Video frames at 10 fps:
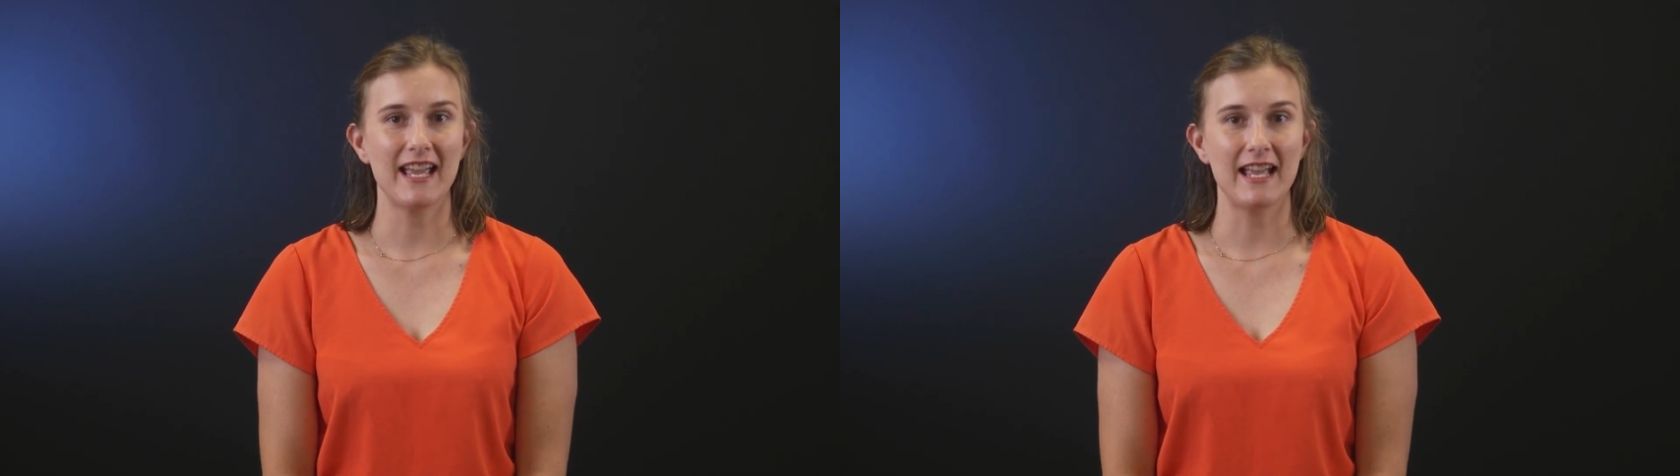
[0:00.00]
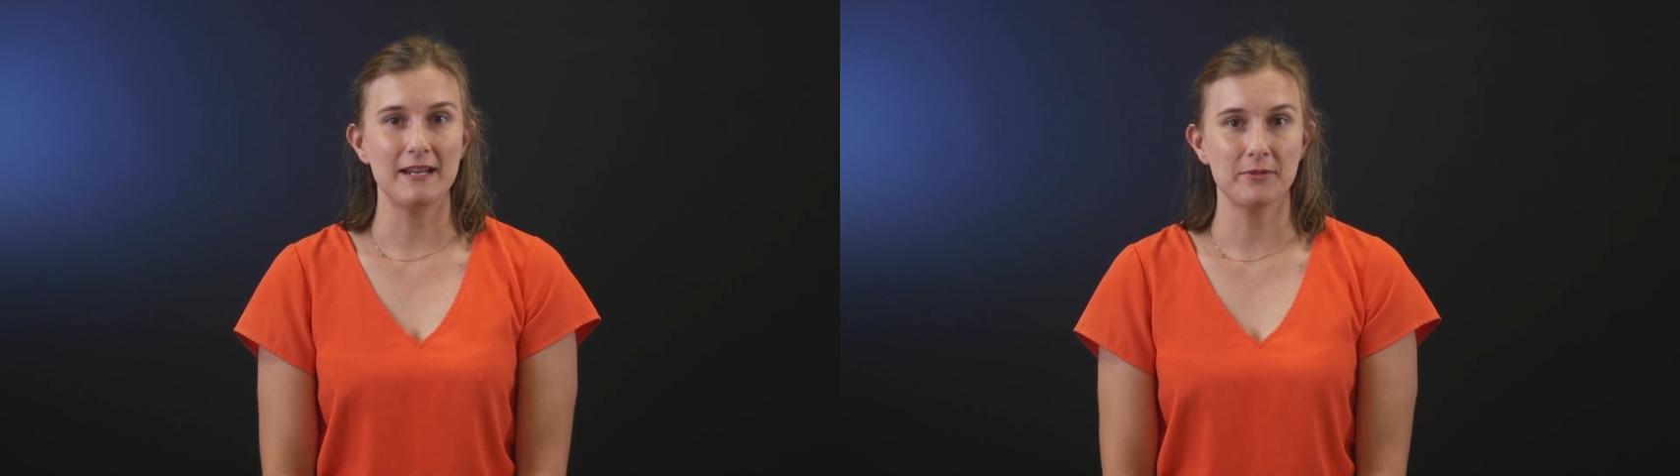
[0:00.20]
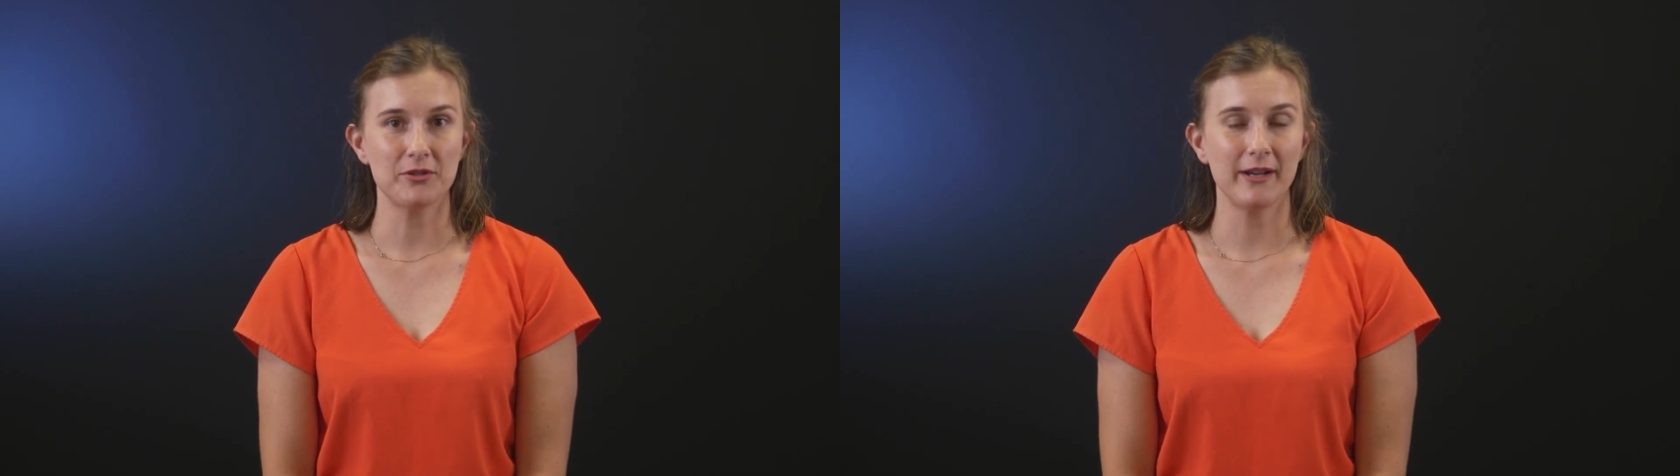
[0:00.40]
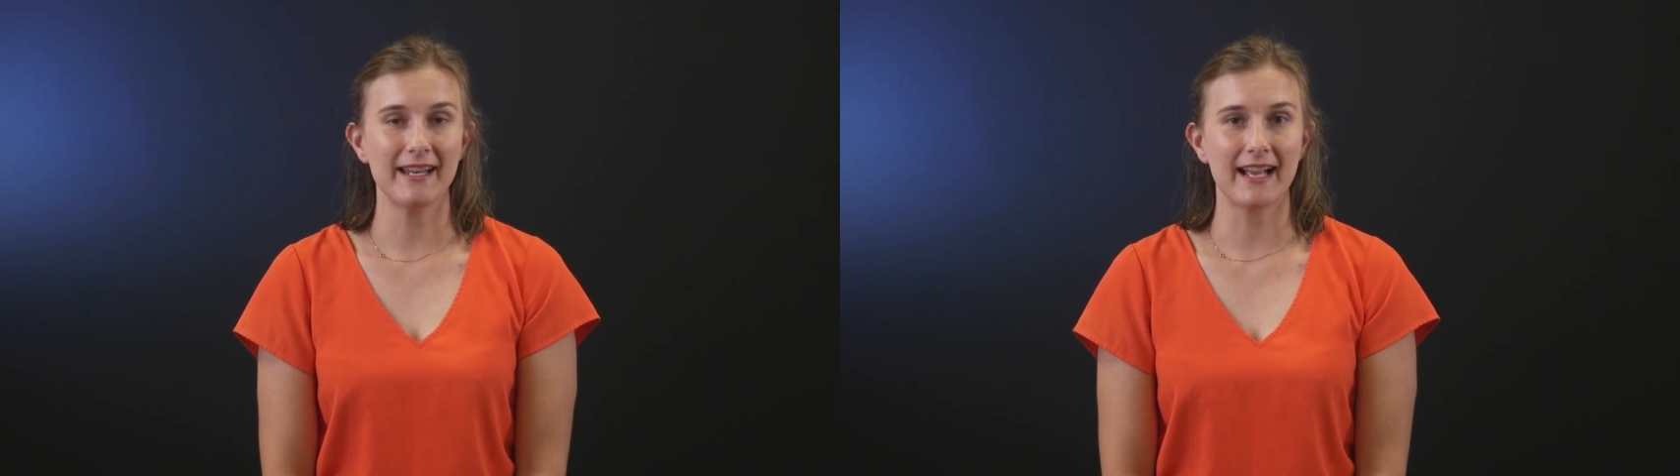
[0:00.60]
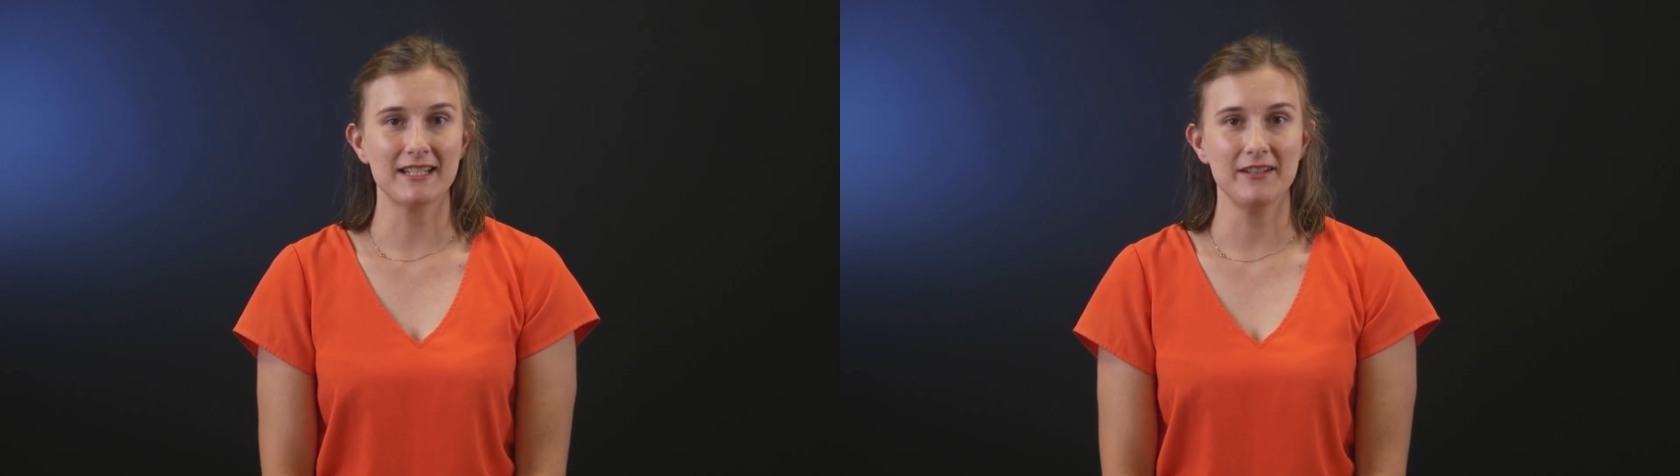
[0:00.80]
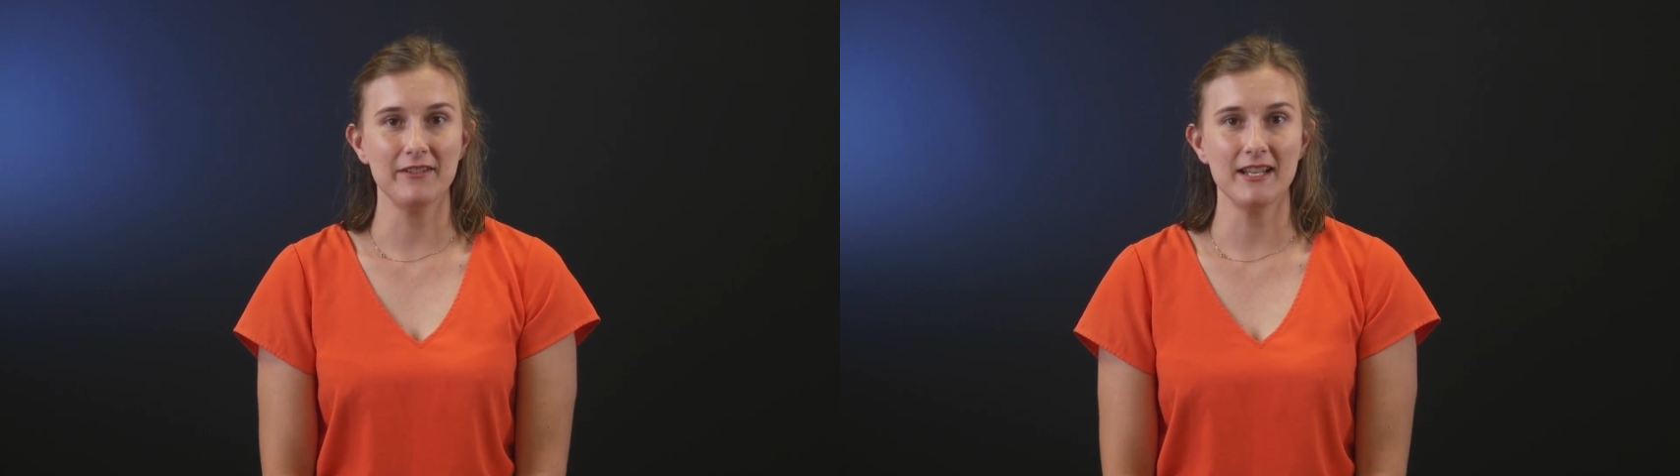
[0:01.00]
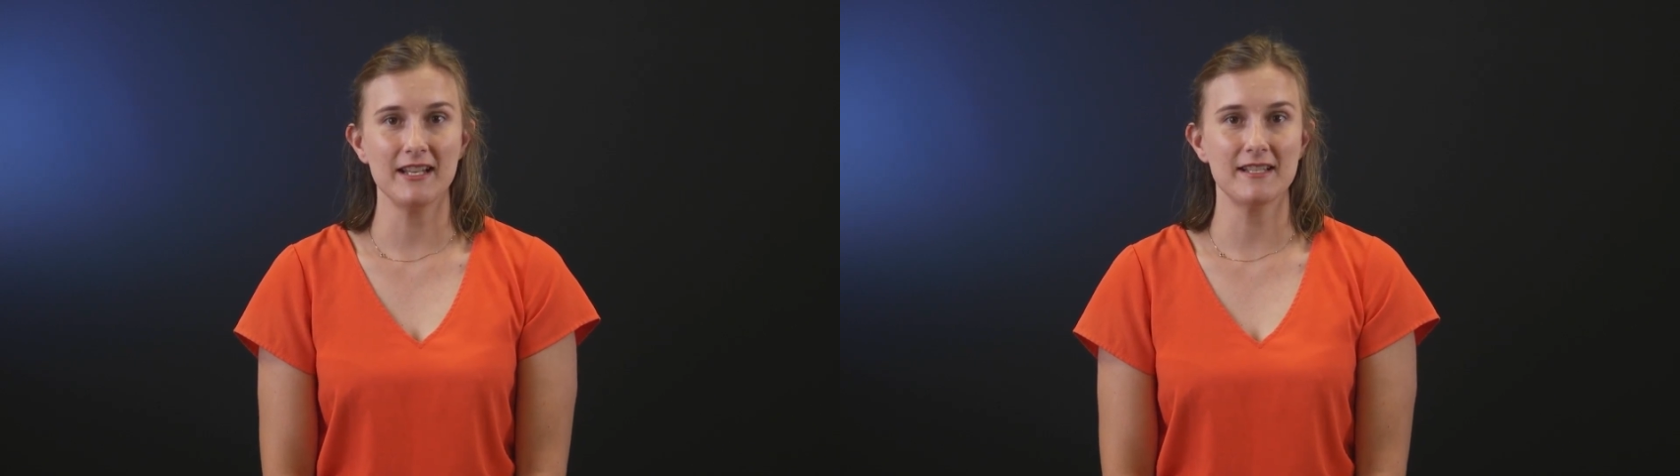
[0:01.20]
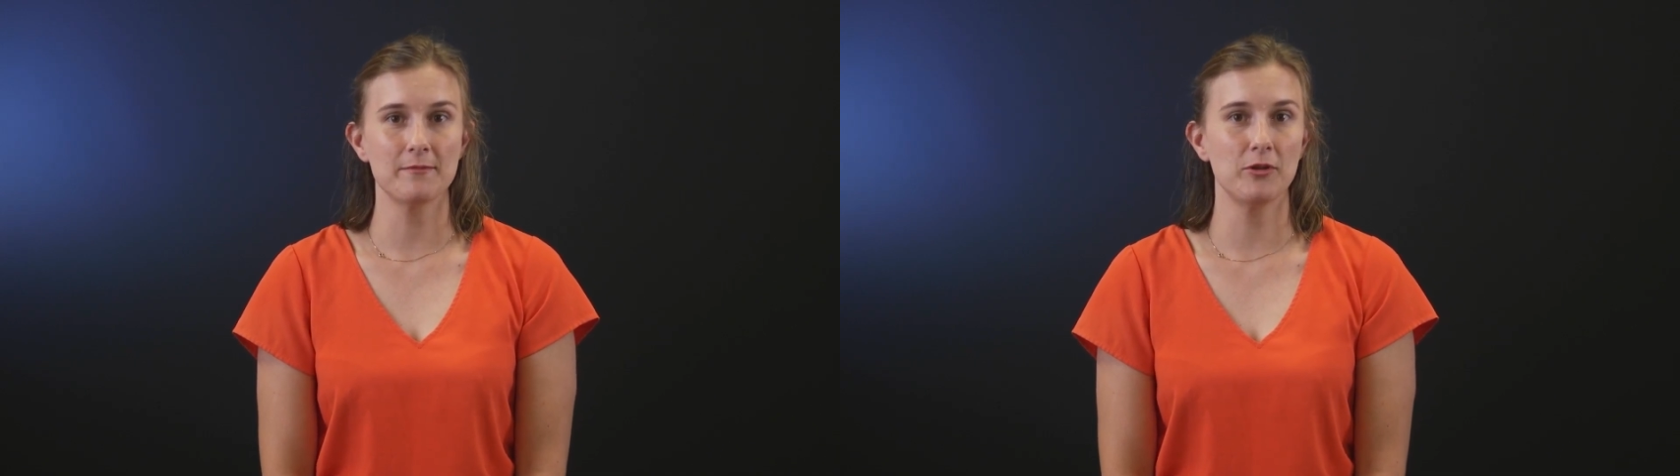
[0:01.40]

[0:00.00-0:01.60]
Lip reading: in between activities,